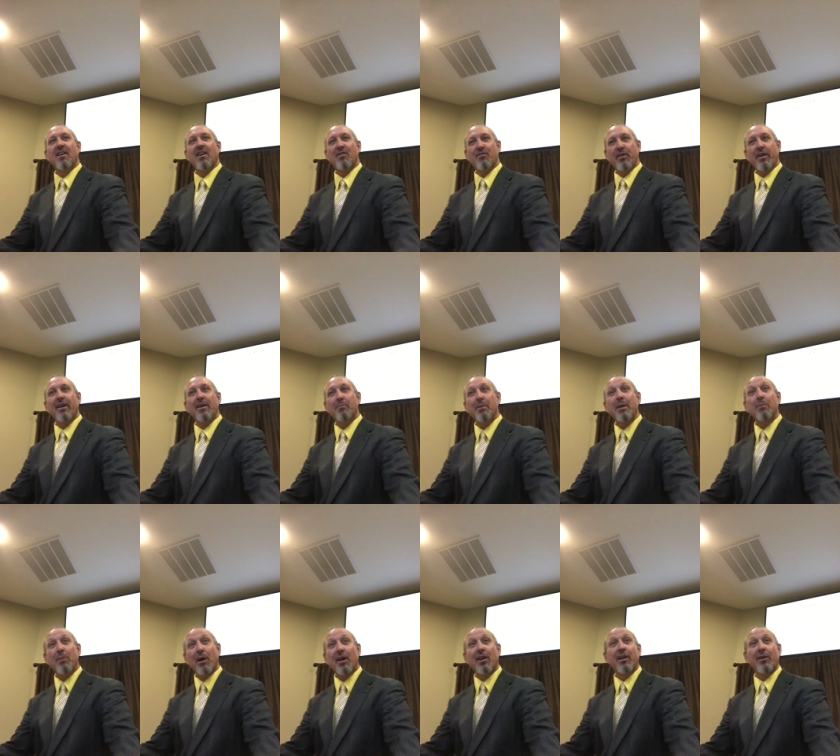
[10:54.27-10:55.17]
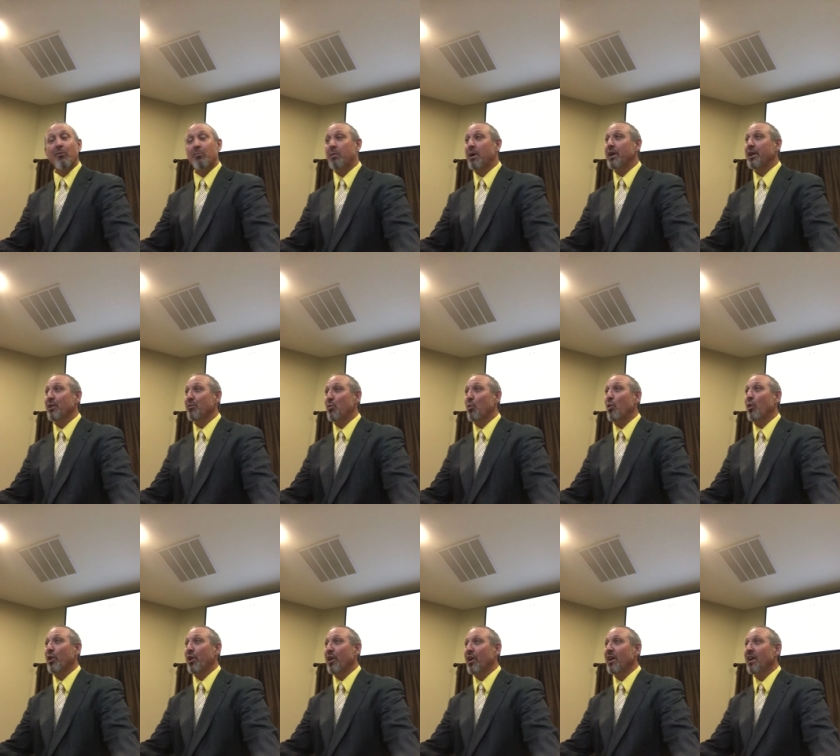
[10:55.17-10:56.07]
A very big bodily body of
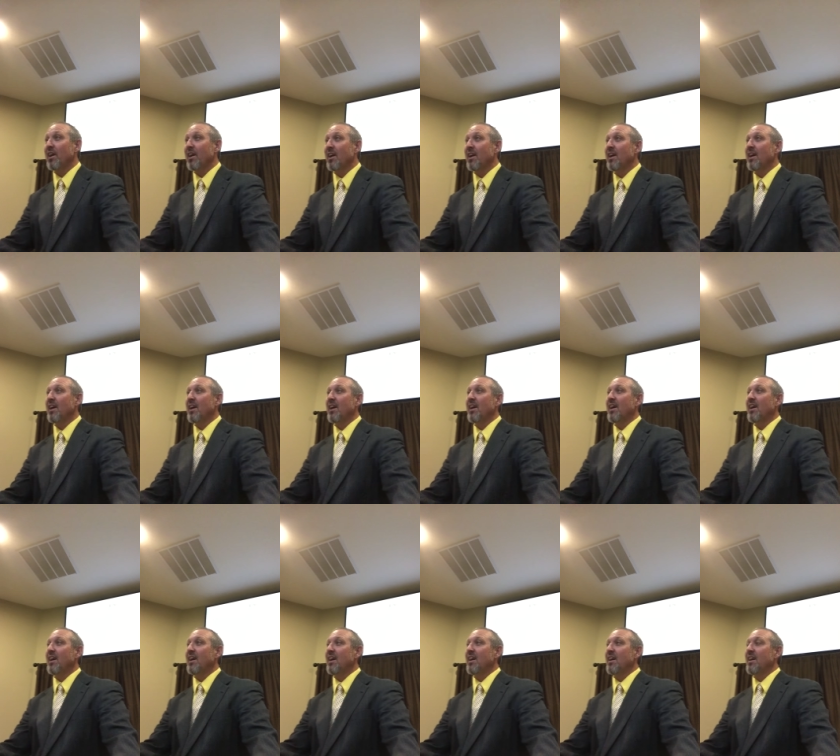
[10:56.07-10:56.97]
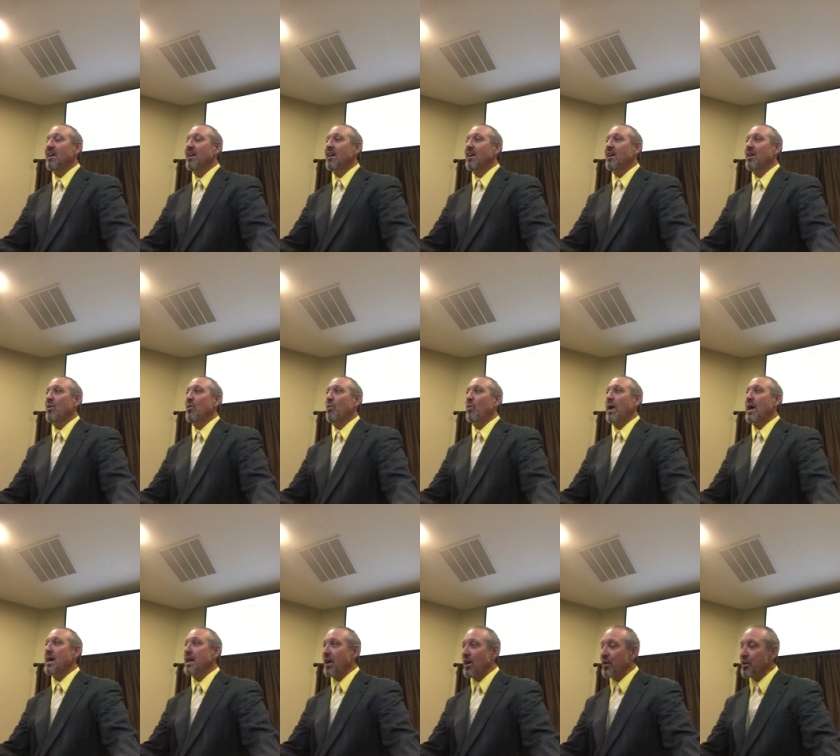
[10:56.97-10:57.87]
water.
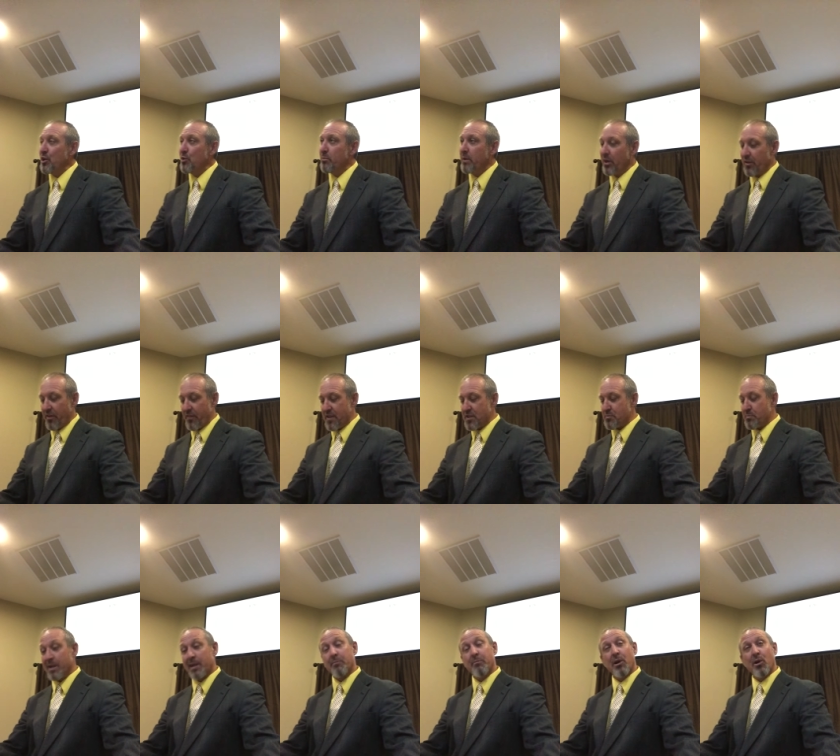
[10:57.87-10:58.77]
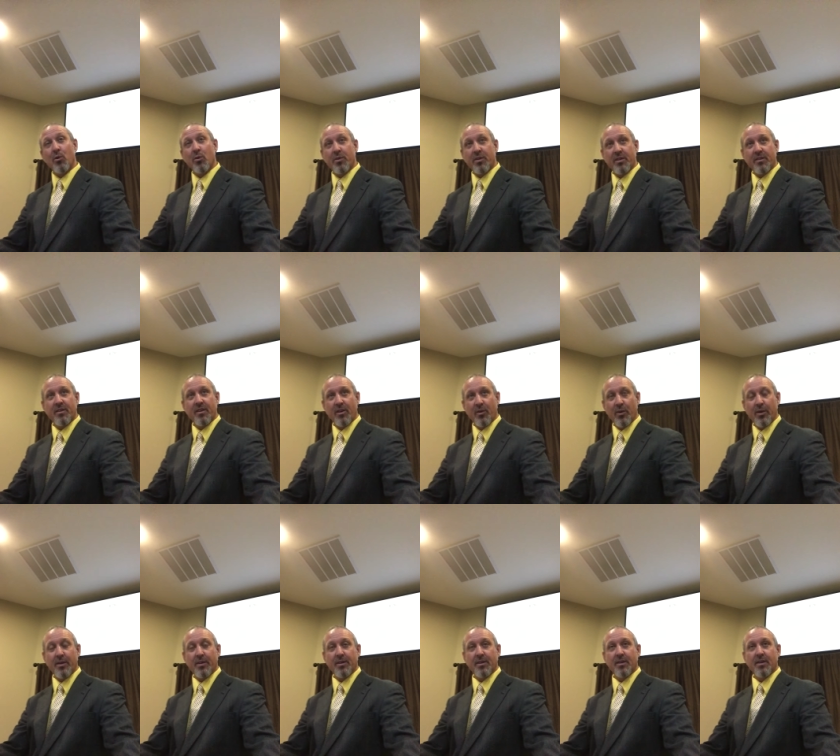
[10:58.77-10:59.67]
Why are you building this big boat,
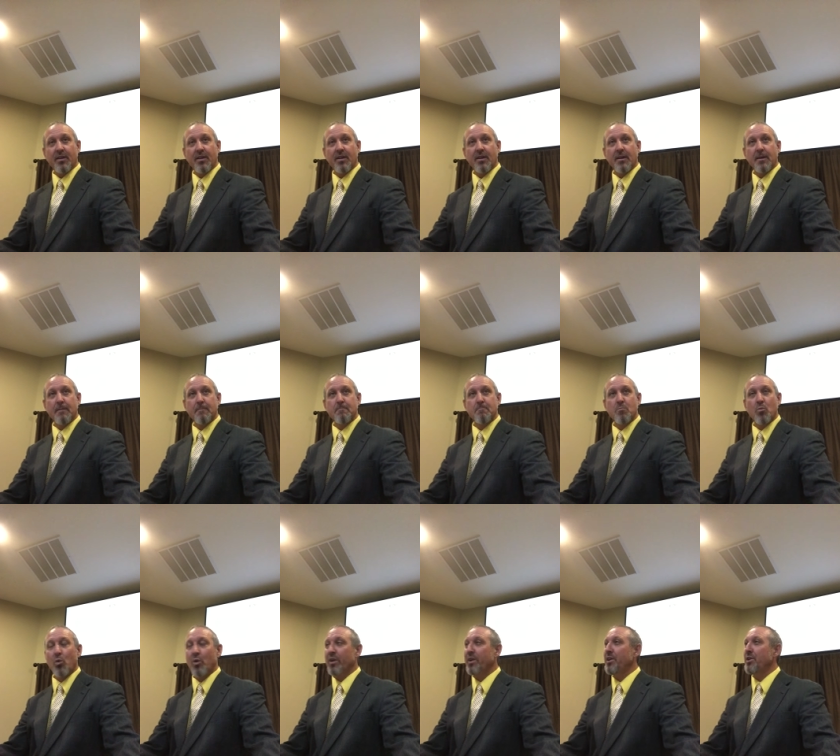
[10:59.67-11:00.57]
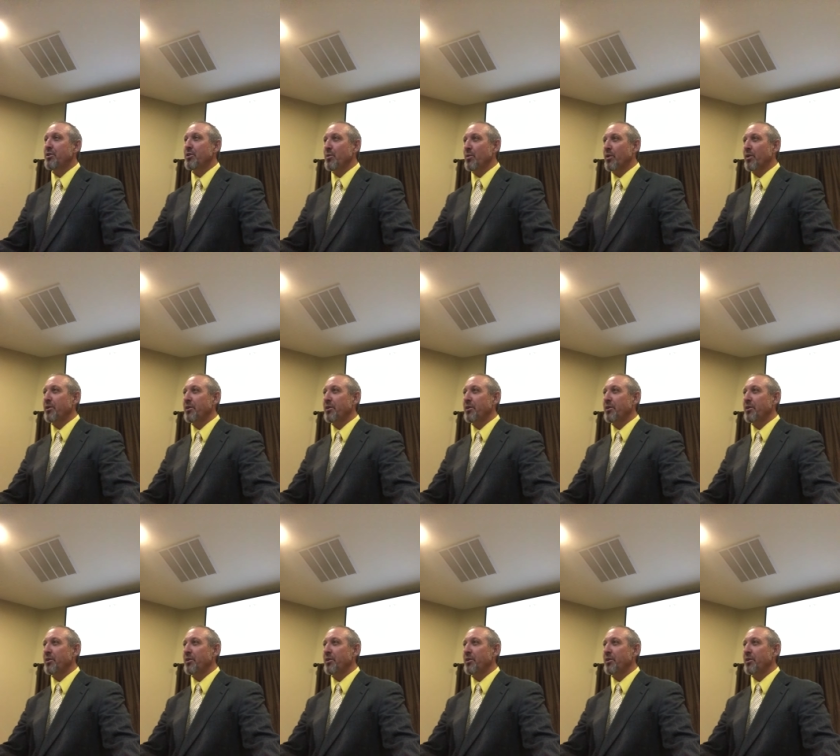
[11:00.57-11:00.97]
Noah? What are you doing?